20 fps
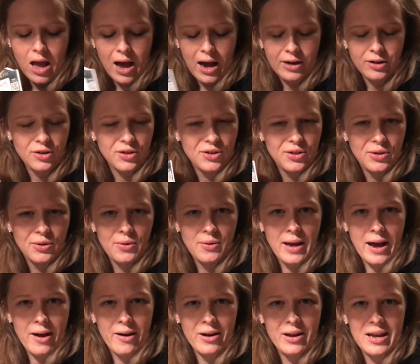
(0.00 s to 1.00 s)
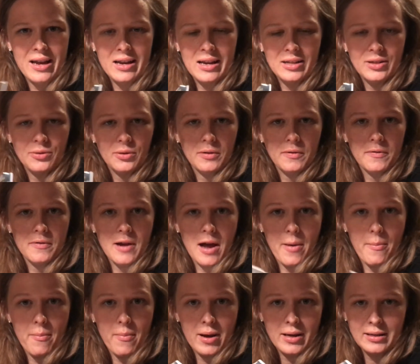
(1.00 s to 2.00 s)
I just tune out and I sort of
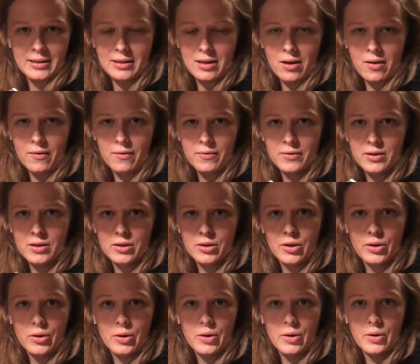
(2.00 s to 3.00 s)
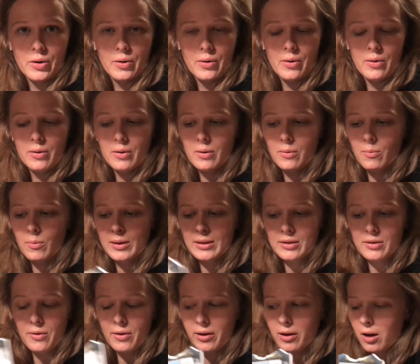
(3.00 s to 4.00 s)
numb myself to what's
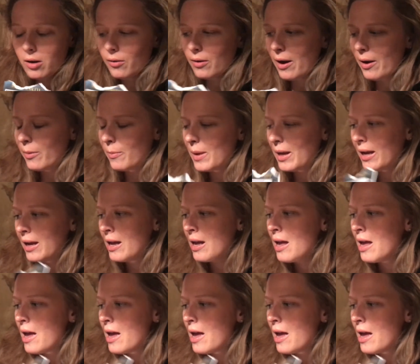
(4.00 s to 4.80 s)
going on around me.